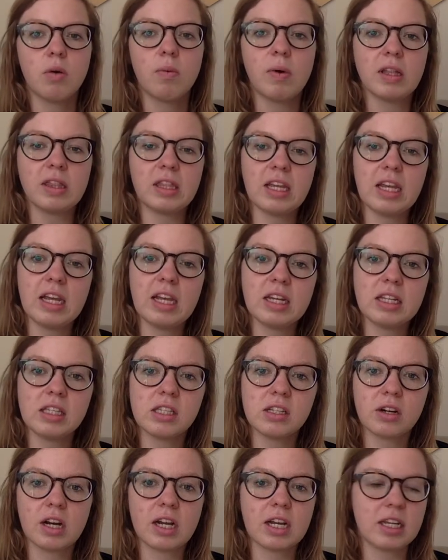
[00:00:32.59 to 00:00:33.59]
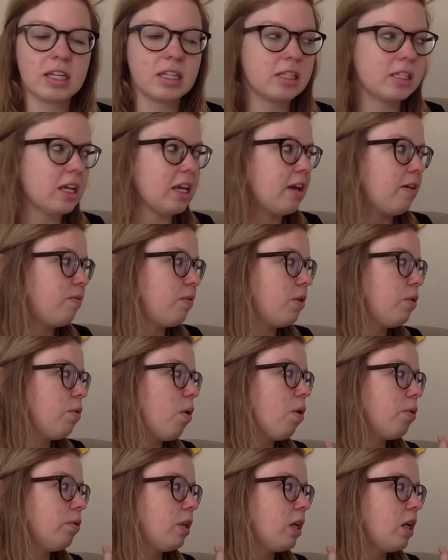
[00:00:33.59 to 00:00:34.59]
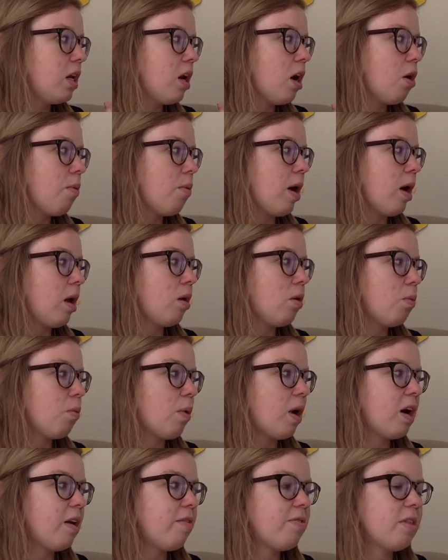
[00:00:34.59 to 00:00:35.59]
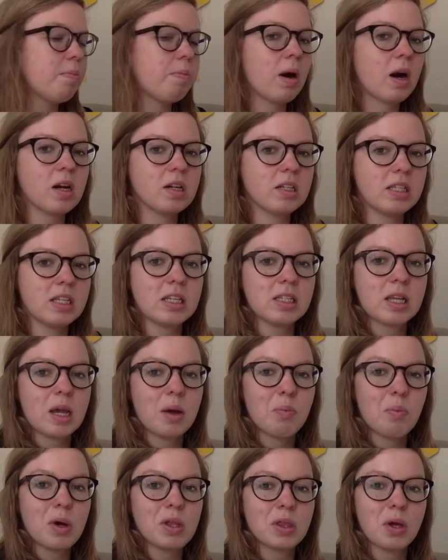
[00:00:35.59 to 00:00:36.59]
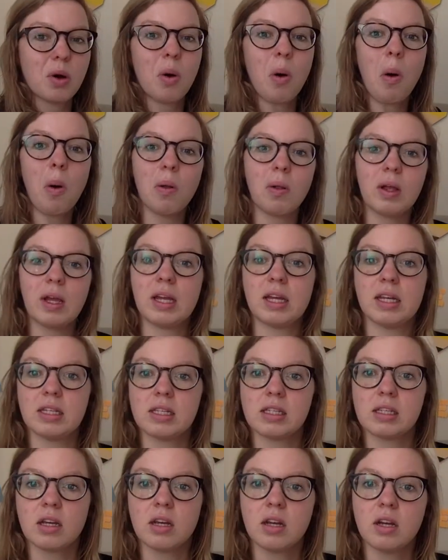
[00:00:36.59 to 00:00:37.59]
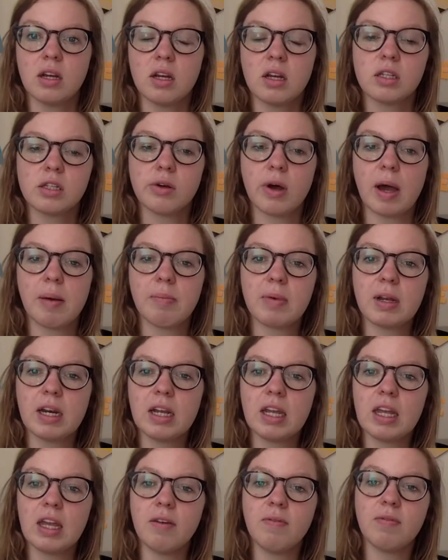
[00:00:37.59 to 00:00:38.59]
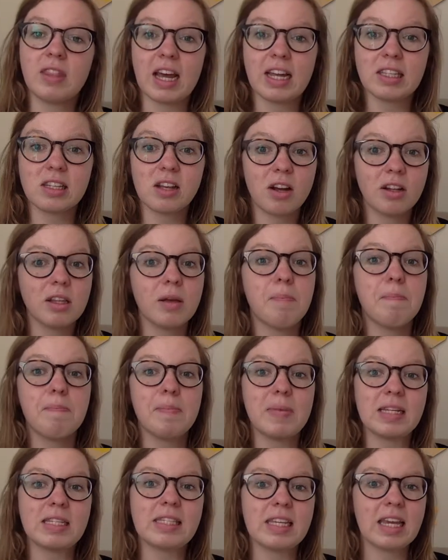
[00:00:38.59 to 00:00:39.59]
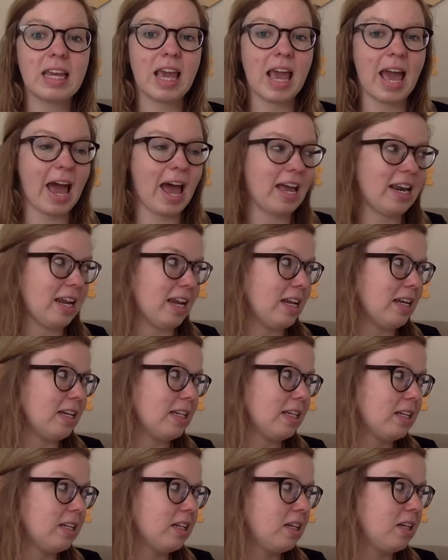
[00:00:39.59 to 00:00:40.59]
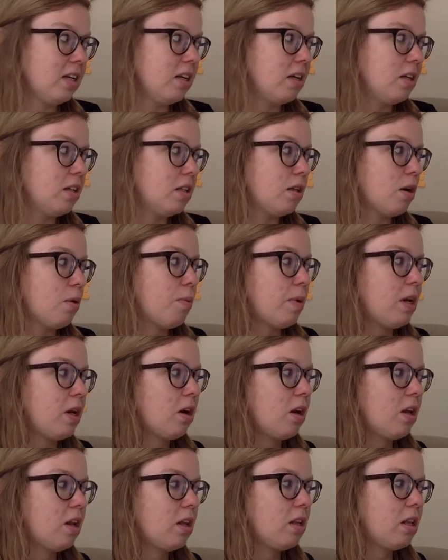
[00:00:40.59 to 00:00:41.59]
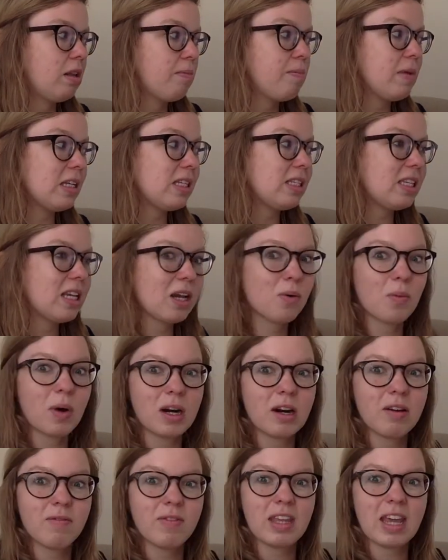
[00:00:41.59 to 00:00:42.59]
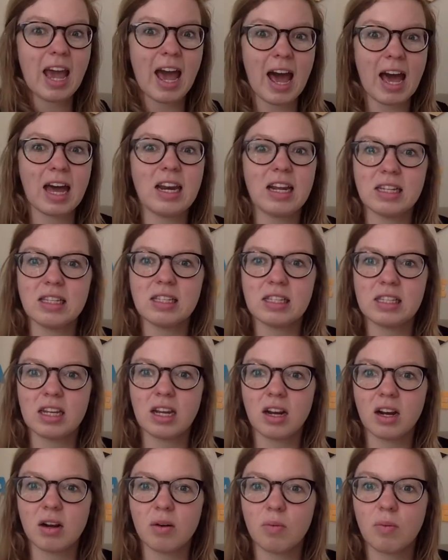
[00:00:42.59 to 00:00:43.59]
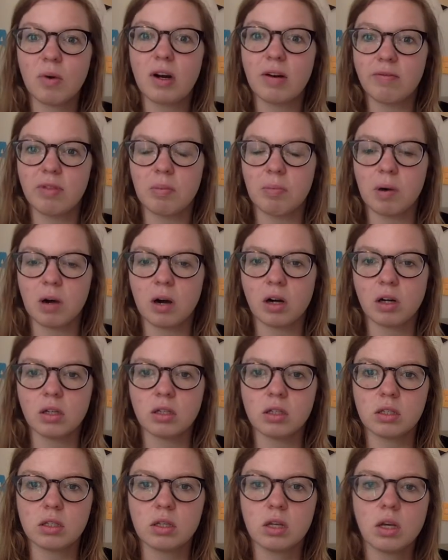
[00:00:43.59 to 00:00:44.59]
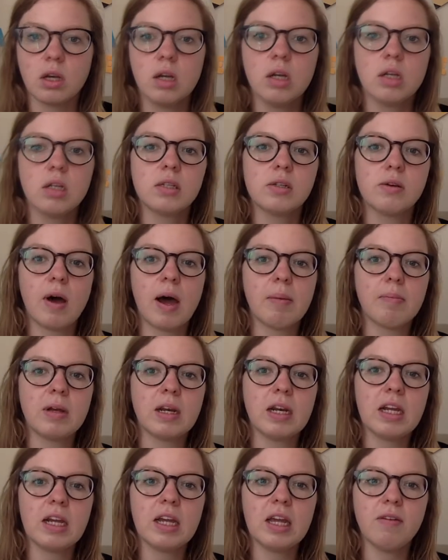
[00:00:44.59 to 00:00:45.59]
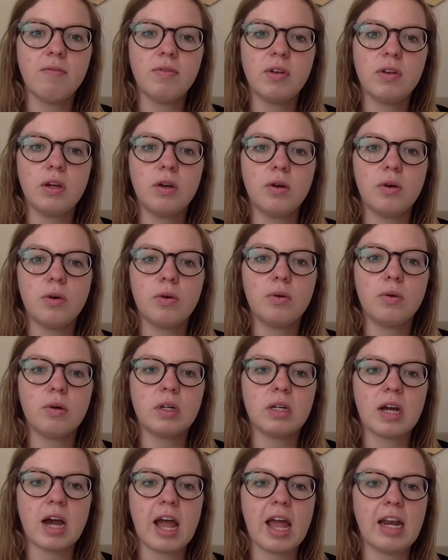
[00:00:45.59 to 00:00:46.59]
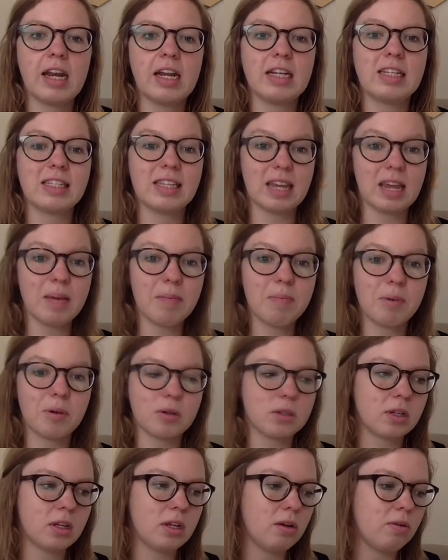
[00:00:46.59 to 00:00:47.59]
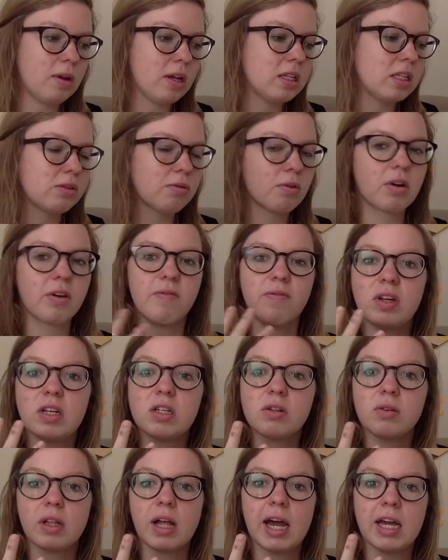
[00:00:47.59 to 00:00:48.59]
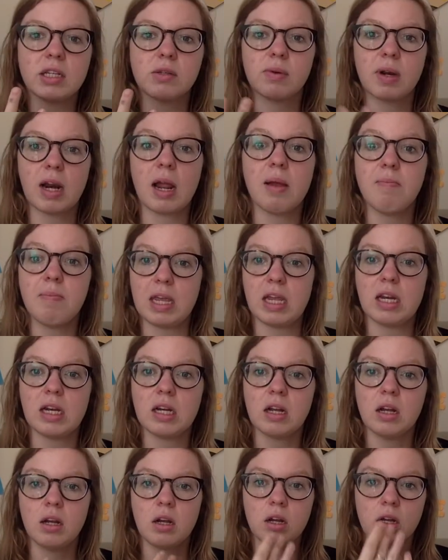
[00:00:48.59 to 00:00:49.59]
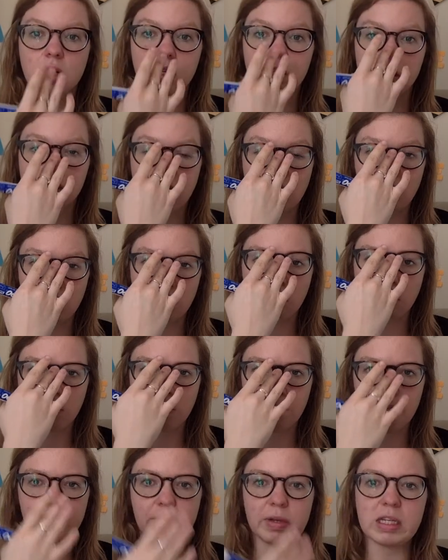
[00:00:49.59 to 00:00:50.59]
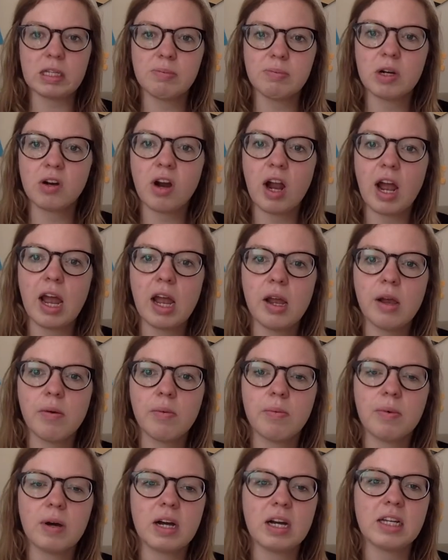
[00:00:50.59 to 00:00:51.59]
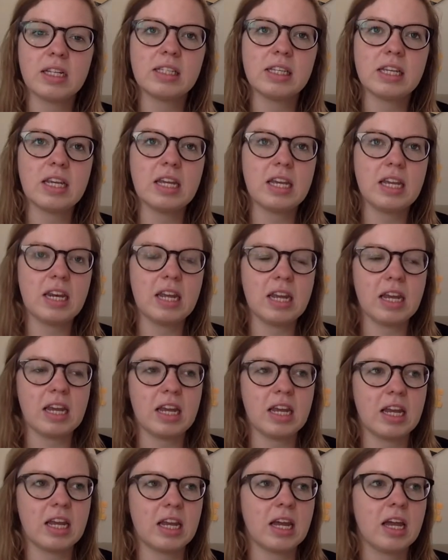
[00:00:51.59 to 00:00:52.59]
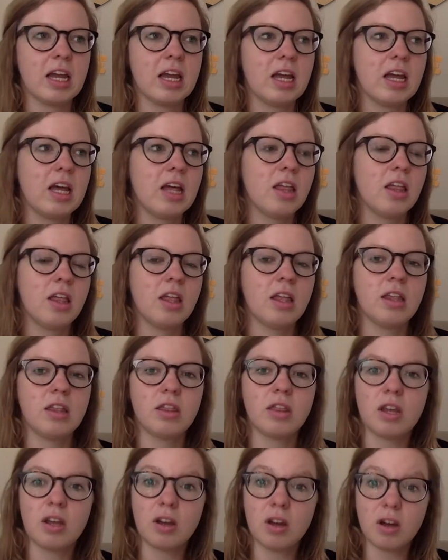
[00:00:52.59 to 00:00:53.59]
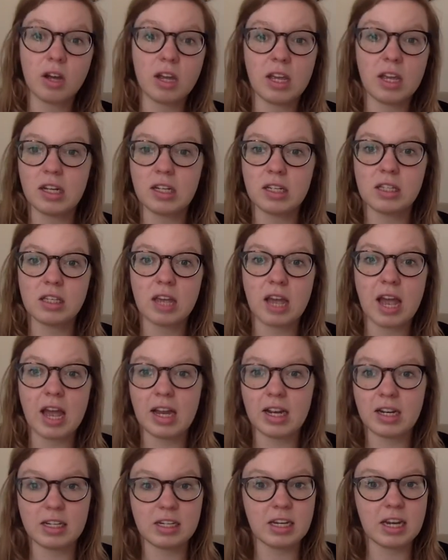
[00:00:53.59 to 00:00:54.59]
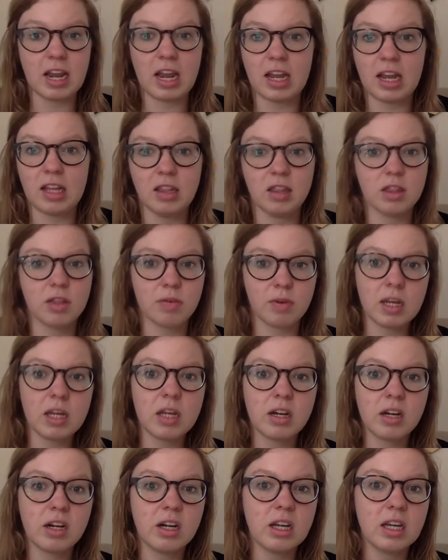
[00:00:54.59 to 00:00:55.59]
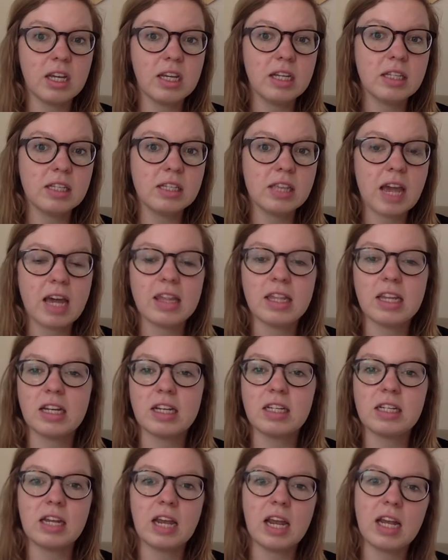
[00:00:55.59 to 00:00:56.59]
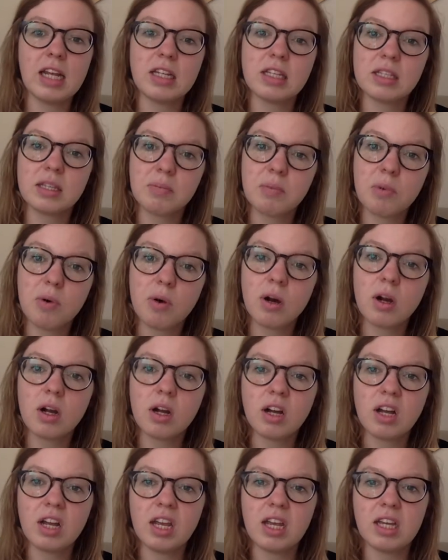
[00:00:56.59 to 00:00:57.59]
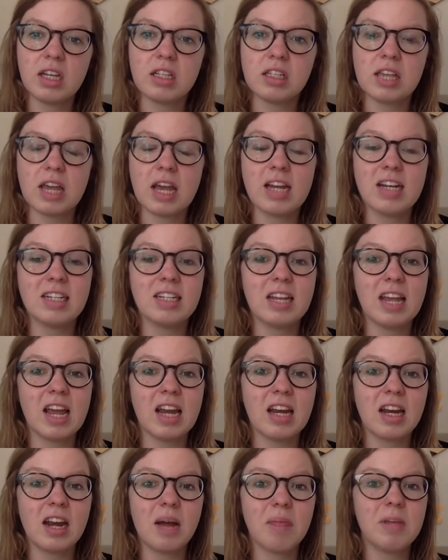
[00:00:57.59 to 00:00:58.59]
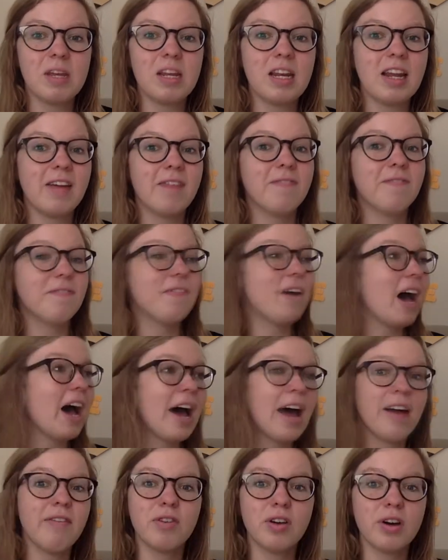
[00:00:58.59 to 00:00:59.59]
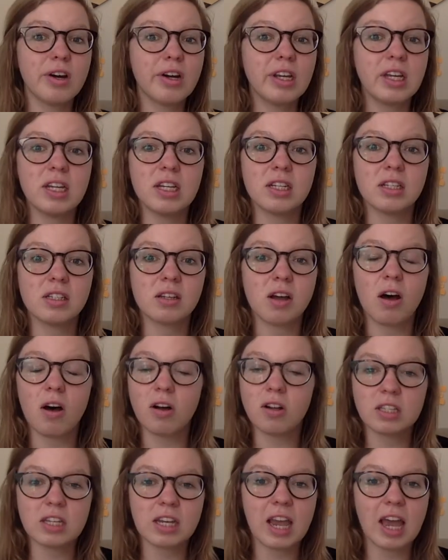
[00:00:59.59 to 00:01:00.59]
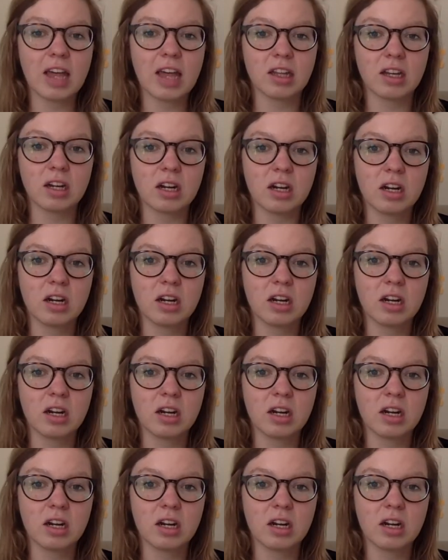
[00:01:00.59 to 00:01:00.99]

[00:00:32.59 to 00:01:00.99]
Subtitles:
what the answer is if you only know what one of the parts is and what the whole is? So I'm going to give, that's called a missing addend. So when you're missing one of the addends here, one of the parts. So I'm going to give you an example so you can sort of visualize what I mean. So Miss McCrae was eating cookies, and she ate 3 cookies, and then she ate some more cookies, and she ended up eating 5 cookies altogether.